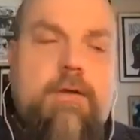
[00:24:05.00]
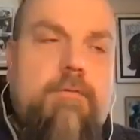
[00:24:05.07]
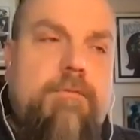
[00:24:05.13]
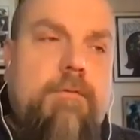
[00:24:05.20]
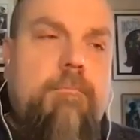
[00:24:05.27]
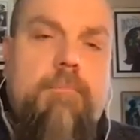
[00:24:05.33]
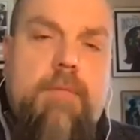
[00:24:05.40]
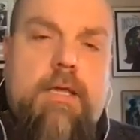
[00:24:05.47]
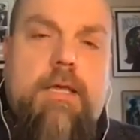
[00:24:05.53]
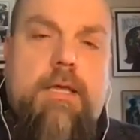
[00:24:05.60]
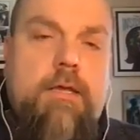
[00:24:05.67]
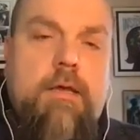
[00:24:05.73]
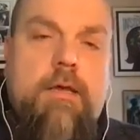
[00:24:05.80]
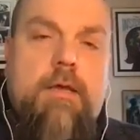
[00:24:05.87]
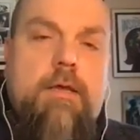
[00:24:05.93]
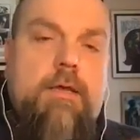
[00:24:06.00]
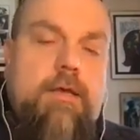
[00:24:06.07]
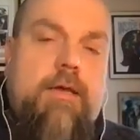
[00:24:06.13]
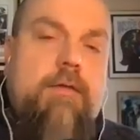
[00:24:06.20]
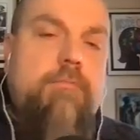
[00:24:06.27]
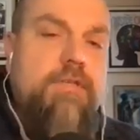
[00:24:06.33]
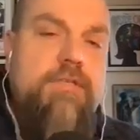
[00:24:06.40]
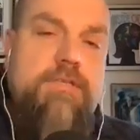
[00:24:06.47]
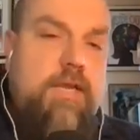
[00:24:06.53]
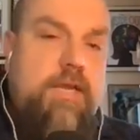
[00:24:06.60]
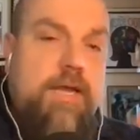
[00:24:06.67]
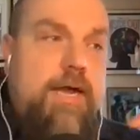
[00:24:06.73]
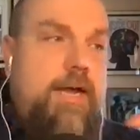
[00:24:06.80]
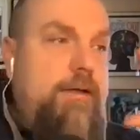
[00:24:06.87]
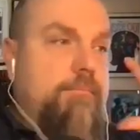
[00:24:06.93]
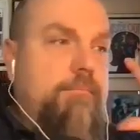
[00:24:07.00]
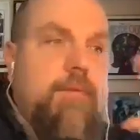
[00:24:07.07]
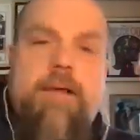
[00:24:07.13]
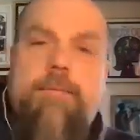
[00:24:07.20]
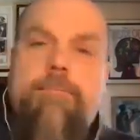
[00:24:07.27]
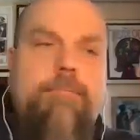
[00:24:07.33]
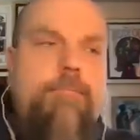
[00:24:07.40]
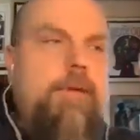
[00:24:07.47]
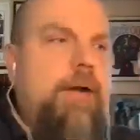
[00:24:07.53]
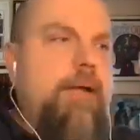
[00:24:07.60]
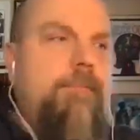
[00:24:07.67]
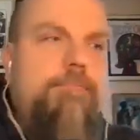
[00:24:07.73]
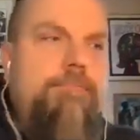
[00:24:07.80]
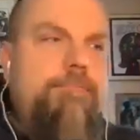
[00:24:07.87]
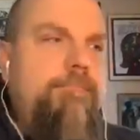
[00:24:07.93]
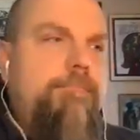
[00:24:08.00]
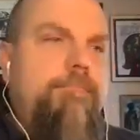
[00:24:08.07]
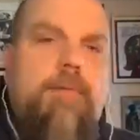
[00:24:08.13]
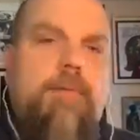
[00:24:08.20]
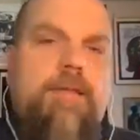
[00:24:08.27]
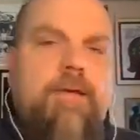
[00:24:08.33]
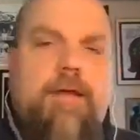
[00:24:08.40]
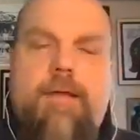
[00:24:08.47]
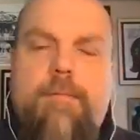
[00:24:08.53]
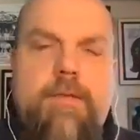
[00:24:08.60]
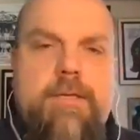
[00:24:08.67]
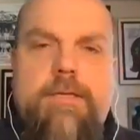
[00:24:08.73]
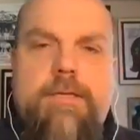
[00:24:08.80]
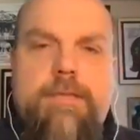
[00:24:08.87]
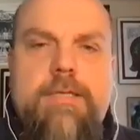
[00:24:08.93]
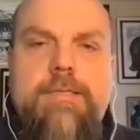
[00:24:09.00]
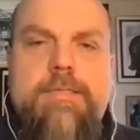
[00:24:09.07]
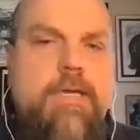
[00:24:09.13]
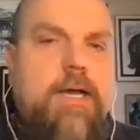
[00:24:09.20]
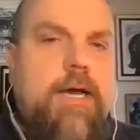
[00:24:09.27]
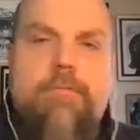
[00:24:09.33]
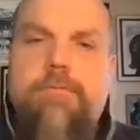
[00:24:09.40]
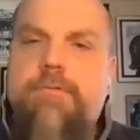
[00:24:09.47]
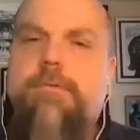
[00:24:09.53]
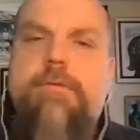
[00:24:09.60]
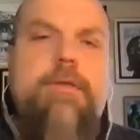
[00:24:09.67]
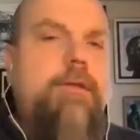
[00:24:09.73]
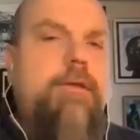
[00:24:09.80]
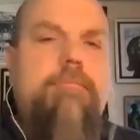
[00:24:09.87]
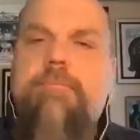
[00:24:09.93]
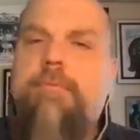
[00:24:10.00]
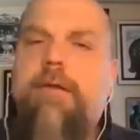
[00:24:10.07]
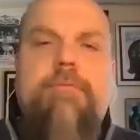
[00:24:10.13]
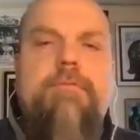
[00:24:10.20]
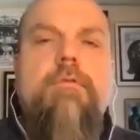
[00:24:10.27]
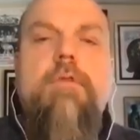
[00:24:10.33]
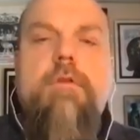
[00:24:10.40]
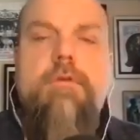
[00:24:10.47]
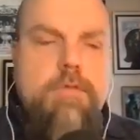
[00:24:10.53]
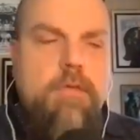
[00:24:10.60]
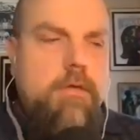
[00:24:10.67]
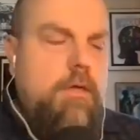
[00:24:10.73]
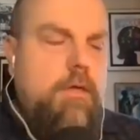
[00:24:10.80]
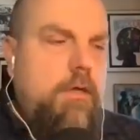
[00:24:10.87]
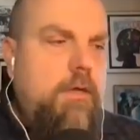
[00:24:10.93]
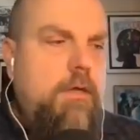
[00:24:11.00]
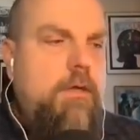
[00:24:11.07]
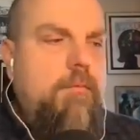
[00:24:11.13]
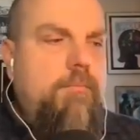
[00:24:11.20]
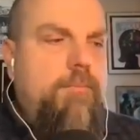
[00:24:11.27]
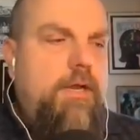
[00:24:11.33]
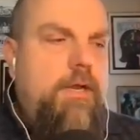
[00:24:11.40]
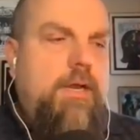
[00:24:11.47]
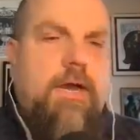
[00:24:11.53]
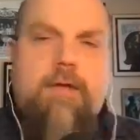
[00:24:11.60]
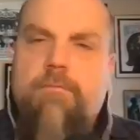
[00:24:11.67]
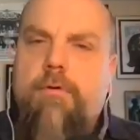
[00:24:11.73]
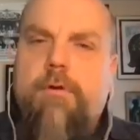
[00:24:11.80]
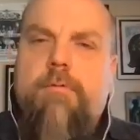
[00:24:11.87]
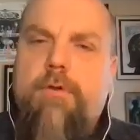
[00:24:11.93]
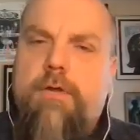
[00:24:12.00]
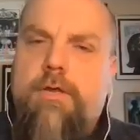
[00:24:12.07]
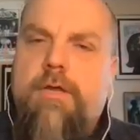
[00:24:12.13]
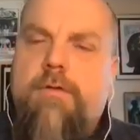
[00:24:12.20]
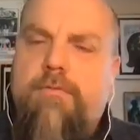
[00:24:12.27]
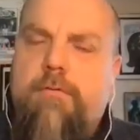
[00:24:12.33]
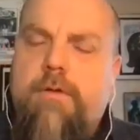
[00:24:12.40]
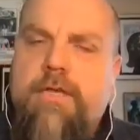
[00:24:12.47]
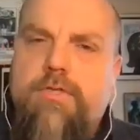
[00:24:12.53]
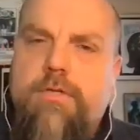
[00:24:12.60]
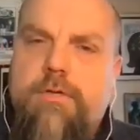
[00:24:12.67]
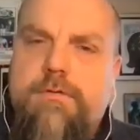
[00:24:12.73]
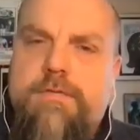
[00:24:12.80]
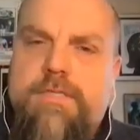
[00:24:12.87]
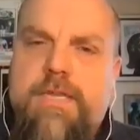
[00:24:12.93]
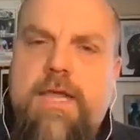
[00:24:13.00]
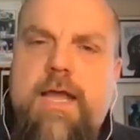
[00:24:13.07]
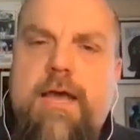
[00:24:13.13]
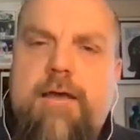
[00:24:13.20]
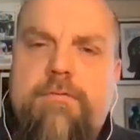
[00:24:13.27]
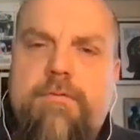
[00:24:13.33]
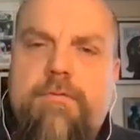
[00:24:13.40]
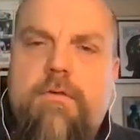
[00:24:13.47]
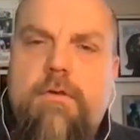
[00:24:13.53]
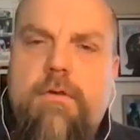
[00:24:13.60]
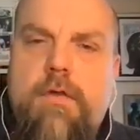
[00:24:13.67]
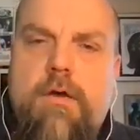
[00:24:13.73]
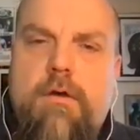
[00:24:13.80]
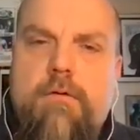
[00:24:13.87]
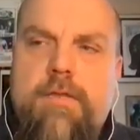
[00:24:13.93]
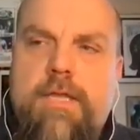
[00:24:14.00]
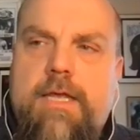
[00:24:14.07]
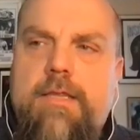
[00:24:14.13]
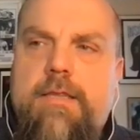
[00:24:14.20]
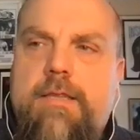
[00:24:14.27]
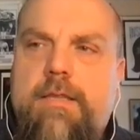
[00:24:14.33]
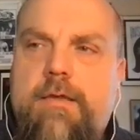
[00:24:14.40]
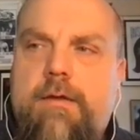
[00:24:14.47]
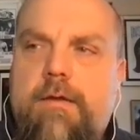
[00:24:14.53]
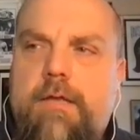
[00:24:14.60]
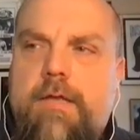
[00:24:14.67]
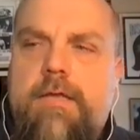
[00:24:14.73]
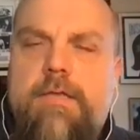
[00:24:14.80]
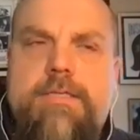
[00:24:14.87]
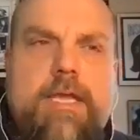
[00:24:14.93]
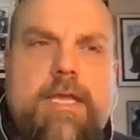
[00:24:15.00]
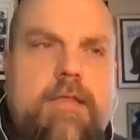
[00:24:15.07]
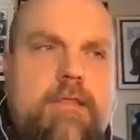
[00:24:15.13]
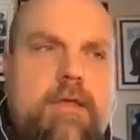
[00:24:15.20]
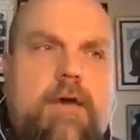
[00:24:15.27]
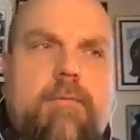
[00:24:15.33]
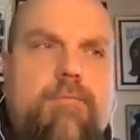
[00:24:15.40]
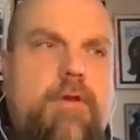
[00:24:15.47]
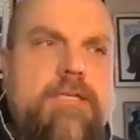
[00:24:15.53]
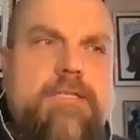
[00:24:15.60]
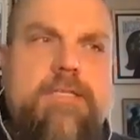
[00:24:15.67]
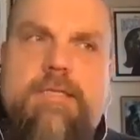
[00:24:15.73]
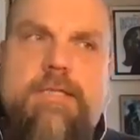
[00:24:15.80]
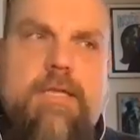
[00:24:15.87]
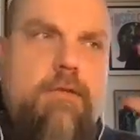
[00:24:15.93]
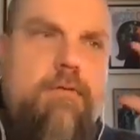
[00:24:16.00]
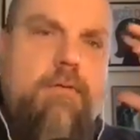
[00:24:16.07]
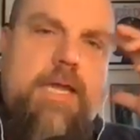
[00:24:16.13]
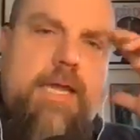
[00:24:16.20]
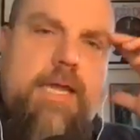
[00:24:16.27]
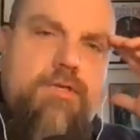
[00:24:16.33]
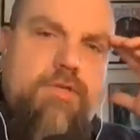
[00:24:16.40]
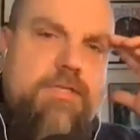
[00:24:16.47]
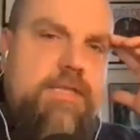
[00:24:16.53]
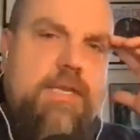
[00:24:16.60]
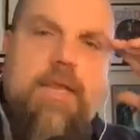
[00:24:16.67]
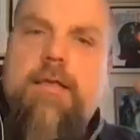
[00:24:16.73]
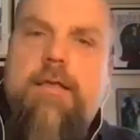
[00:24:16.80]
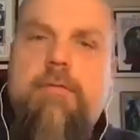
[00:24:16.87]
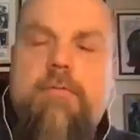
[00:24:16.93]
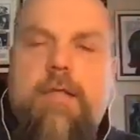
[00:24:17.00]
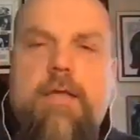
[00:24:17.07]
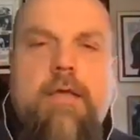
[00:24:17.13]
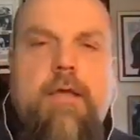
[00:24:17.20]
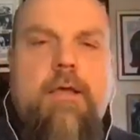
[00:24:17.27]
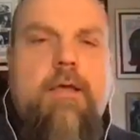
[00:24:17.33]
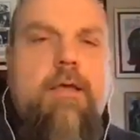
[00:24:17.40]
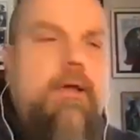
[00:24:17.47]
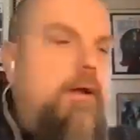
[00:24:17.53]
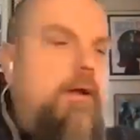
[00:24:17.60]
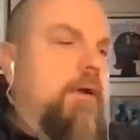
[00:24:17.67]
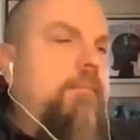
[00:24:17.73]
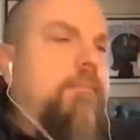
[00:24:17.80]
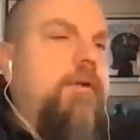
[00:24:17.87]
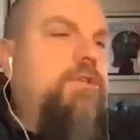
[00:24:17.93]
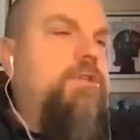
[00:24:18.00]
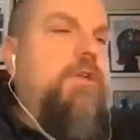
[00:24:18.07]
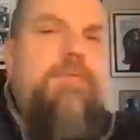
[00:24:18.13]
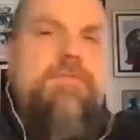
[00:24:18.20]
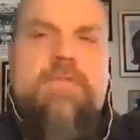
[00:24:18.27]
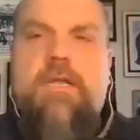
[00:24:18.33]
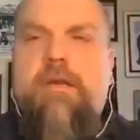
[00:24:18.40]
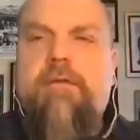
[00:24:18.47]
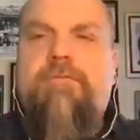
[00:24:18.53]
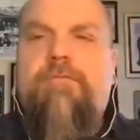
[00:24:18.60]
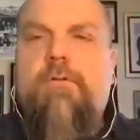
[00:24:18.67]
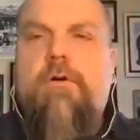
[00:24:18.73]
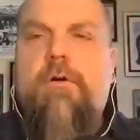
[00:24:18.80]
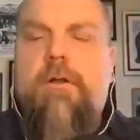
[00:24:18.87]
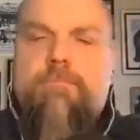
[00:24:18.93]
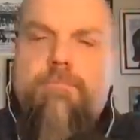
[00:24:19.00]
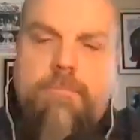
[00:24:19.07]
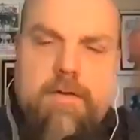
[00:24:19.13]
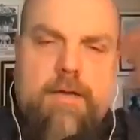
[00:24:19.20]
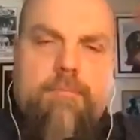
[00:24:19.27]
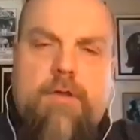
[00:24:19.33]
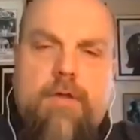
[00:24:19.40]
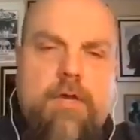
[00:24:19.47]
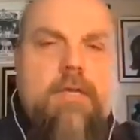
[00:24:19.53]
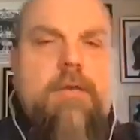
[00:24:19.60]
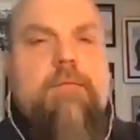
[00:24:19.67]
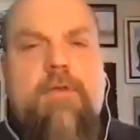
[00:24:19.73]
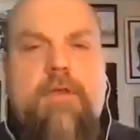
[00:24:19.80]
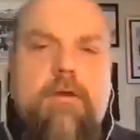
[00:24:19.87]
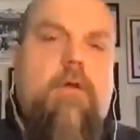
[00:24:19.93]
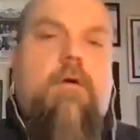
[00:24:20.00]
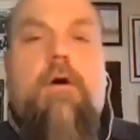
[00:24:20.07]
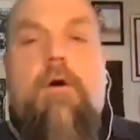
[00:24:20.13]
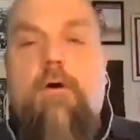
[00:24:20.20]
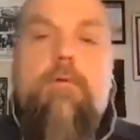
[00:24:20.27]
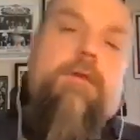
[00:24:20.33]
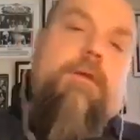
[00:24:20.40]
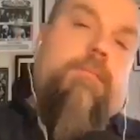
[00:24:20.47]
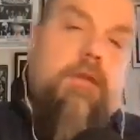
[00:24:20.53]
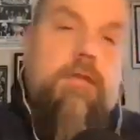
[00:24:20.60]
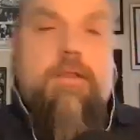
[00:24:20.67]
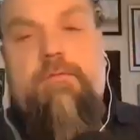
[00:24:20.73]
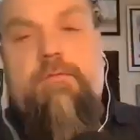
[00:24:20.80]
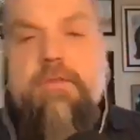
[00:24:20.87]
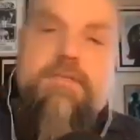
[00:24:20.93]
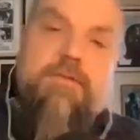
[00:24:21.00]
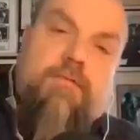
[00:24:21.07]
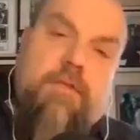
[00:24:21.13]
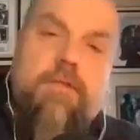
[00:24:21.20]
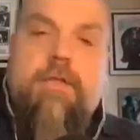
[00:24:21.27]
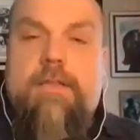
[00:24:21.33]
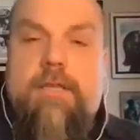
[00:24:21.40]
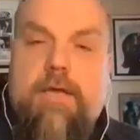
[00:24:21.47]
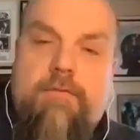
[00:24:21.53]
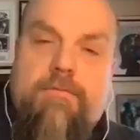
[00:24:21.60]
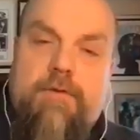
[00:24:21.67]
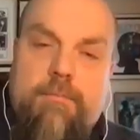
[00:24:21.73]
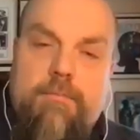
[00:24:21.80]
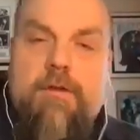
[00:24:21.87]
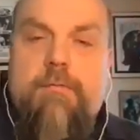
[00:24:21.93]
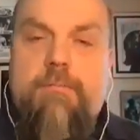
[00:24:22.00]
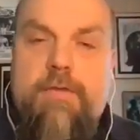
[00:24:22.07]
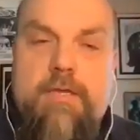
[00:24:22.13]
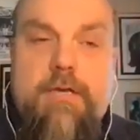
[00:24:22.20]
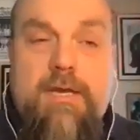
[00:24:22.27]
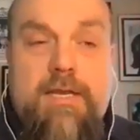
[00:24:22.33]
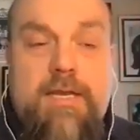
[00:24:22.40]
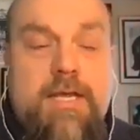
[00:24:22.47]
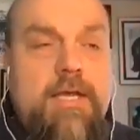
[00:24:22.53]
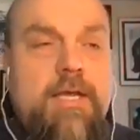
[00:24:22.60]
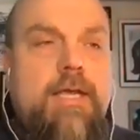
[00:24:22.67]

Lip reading: for me, and I'm just like, my time inside was only, a few years, but I've worked with enough correctional staff to know that there is a thought process that you can't just take, like, all right, my shift's done at 4, I'm good, I'm going to go home and I'm going to live the civilian life and I'm going to be good.